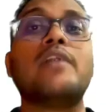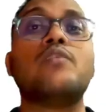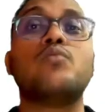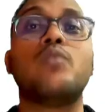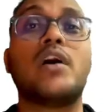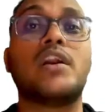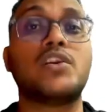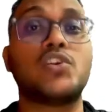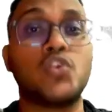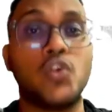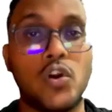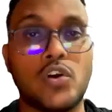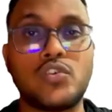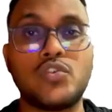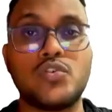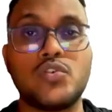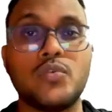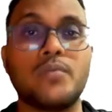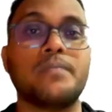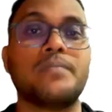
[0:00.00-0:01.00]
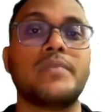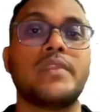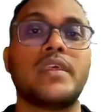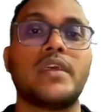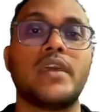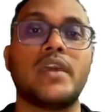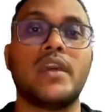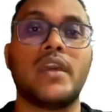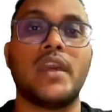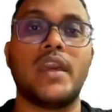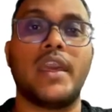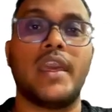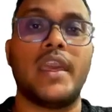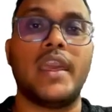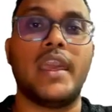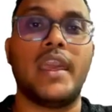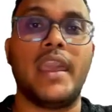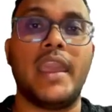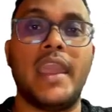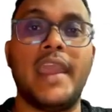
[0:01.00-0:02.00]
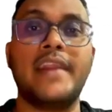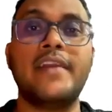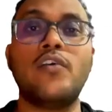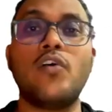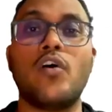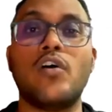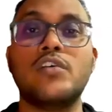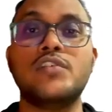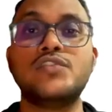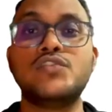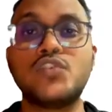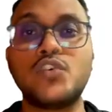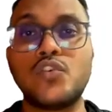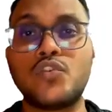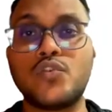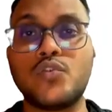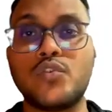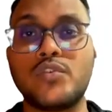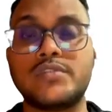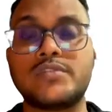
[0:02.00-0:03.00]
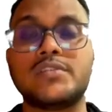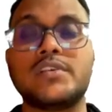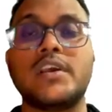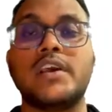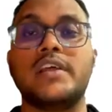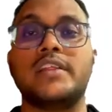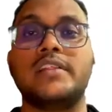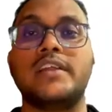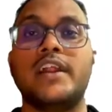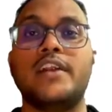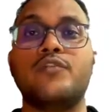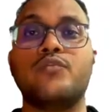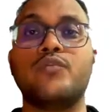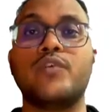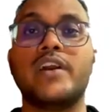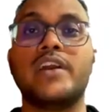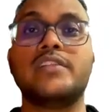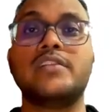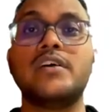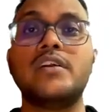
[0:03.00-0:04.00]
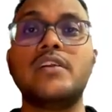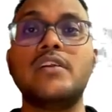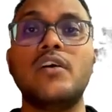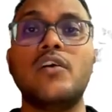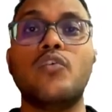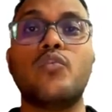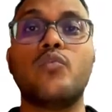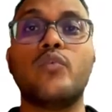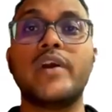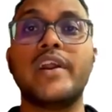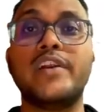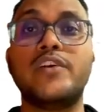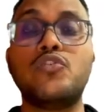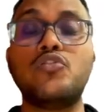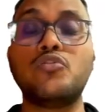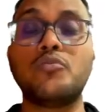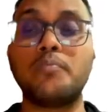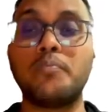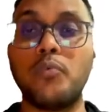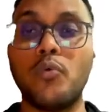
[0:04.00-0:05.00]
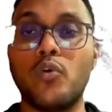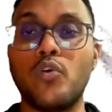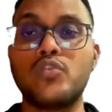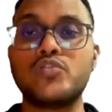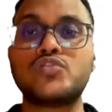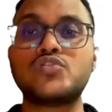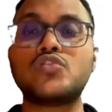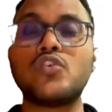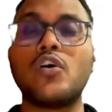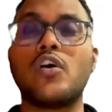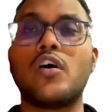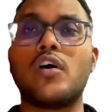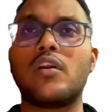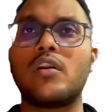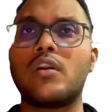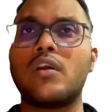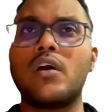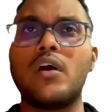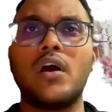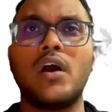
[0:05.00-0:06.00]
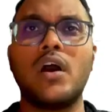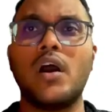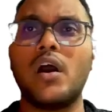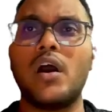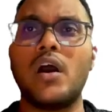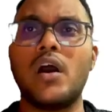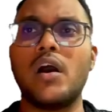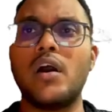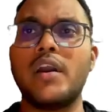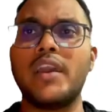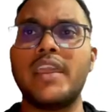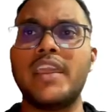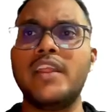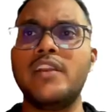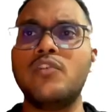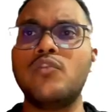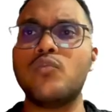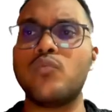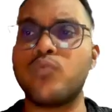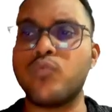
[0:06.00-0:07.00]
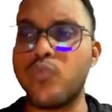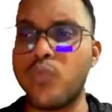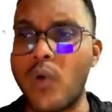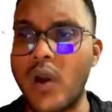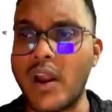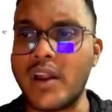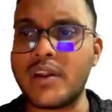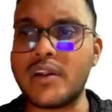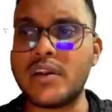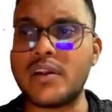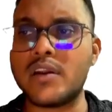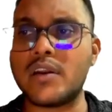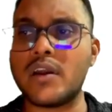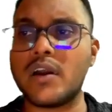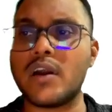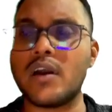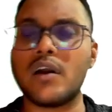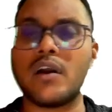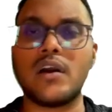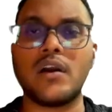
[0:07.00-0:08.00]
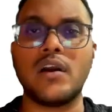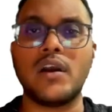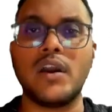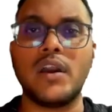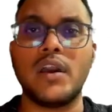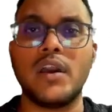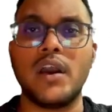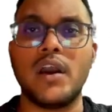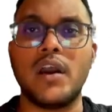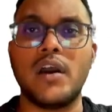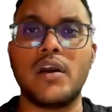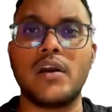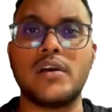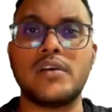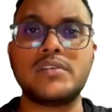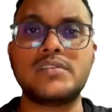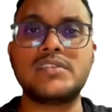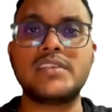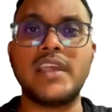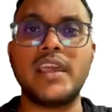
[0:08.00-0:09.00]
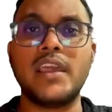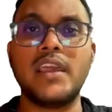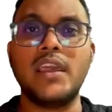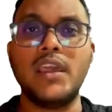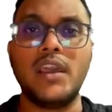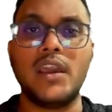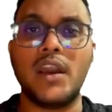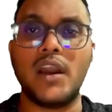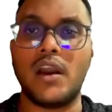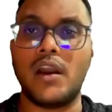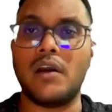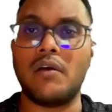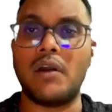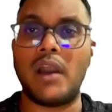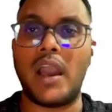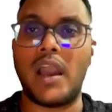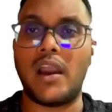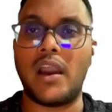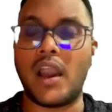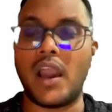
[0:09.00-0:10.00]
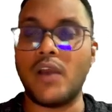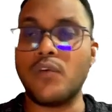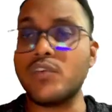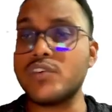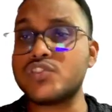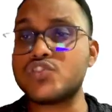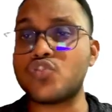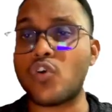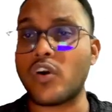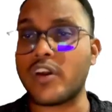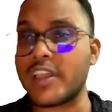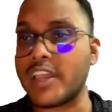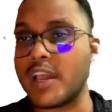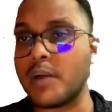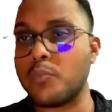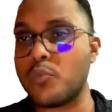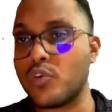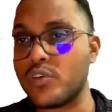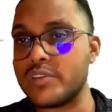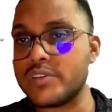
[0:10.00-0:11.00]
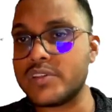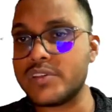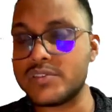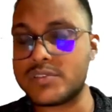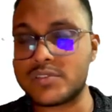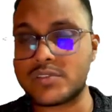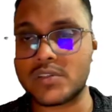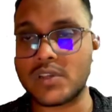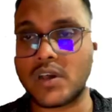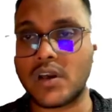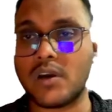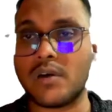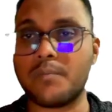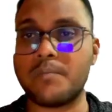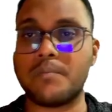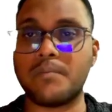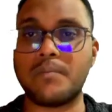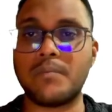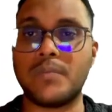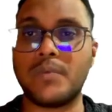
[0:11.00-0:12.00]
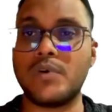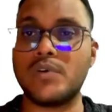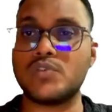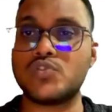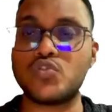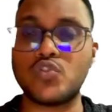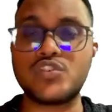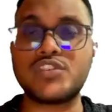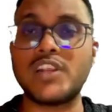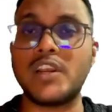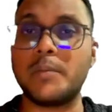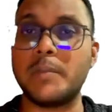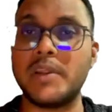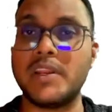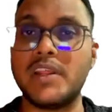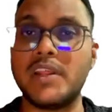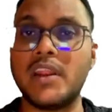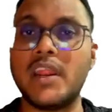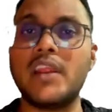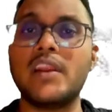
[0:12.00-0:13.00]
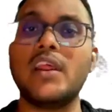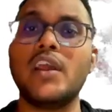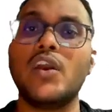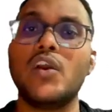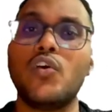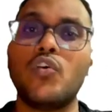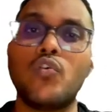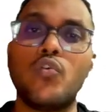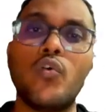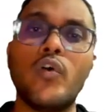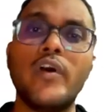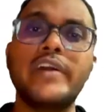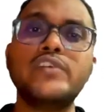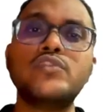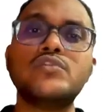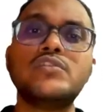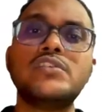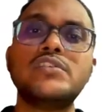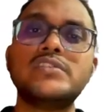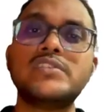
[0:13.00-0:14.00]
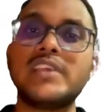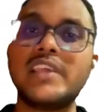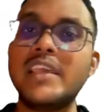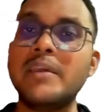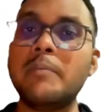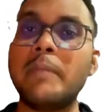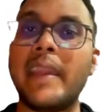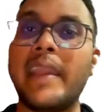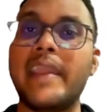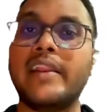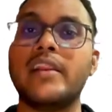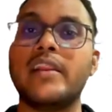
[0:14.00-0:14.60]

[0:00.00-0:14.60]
what not to. And also routes, that whether where to post, or in what say I was talking about this social media, right? Go into this email,